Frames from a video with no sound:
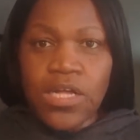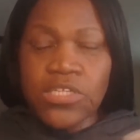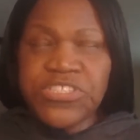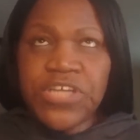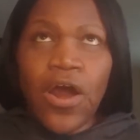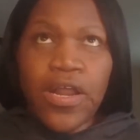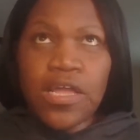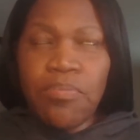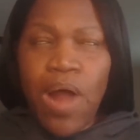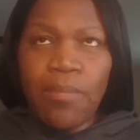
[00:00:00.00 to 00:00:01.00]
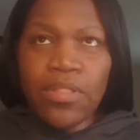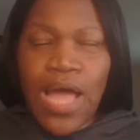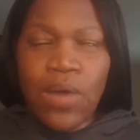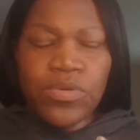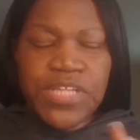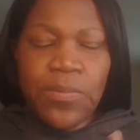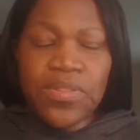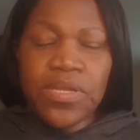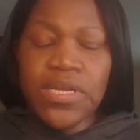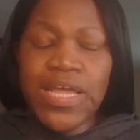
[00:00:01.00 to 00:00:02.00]
Starting probably, I would say
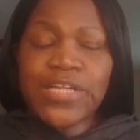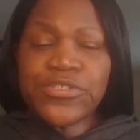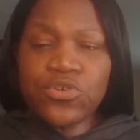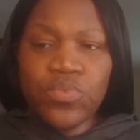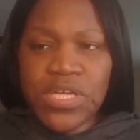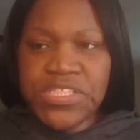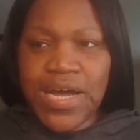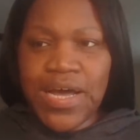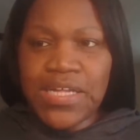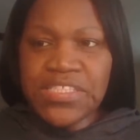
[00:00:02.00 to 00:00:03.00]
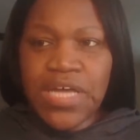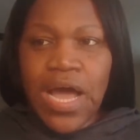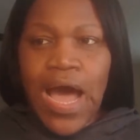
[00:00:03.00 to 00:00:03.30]
within the next 2 weeks, guys,